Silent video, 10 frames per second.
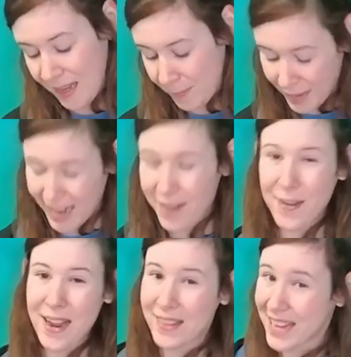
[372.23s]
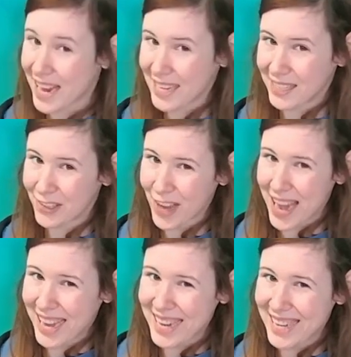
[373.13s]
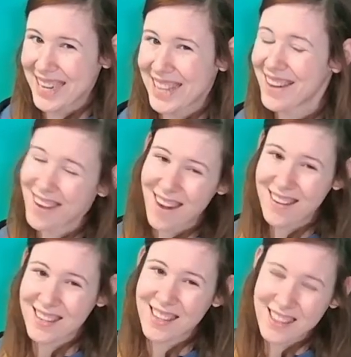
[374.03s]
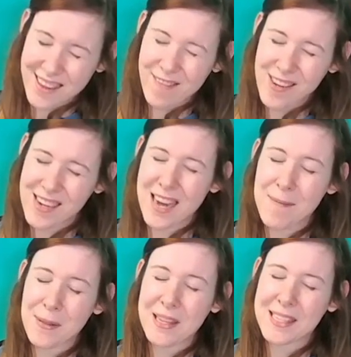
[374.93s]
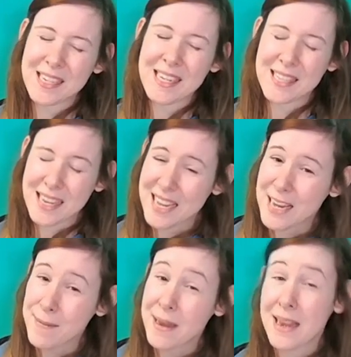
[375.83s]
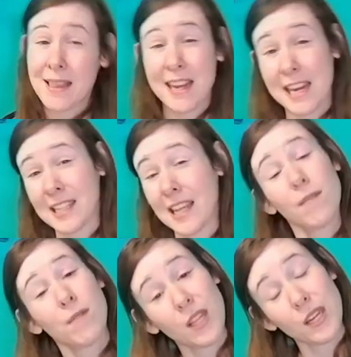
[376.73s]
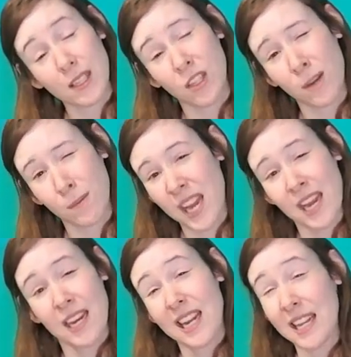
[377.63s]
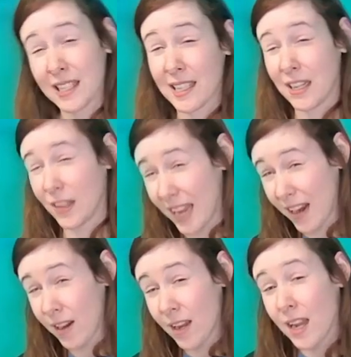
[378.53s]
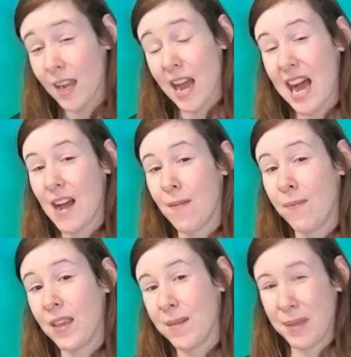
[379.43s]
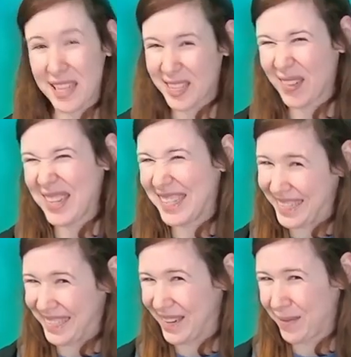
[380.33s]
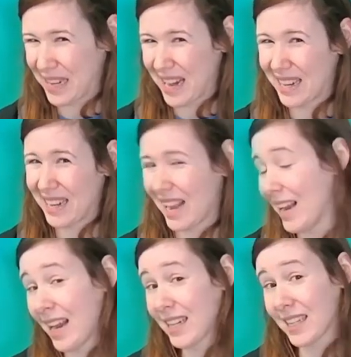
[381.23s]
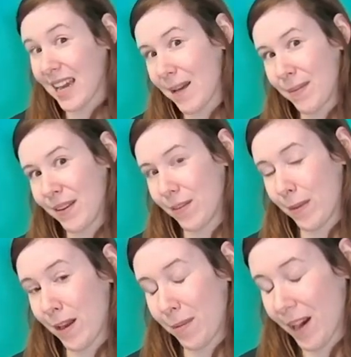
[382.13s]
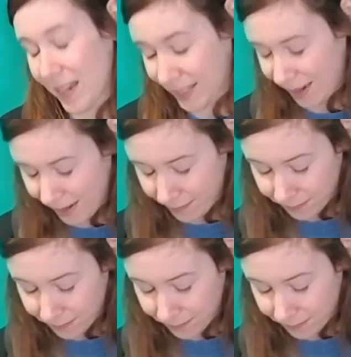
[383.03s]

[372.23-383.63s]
But I found the ice dragon. There are there were a couple listings on eBay. Like I said, the one that doesn't ship to Canada is still there. Um, but this one did ship to Canada, and I actually got a bit of a better price on it.